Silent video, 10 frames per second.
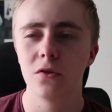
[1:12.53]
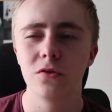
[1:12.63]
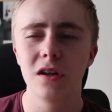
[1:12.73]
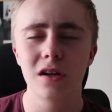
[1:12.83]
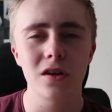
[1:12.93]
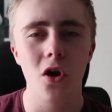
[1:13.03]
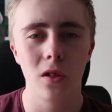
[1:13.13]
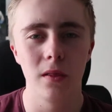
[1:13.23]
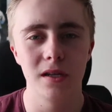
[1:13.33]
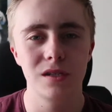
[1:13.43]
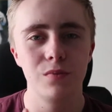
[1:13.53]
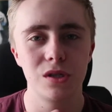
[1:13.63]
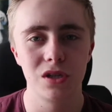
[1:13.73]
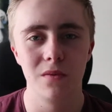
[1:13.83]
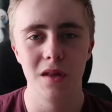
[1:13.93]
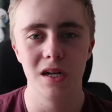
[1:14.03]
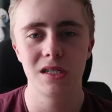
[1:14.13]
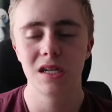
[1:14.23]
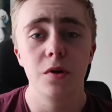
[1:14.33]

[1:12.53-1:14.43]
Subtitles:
or not all nuts, but some nuts.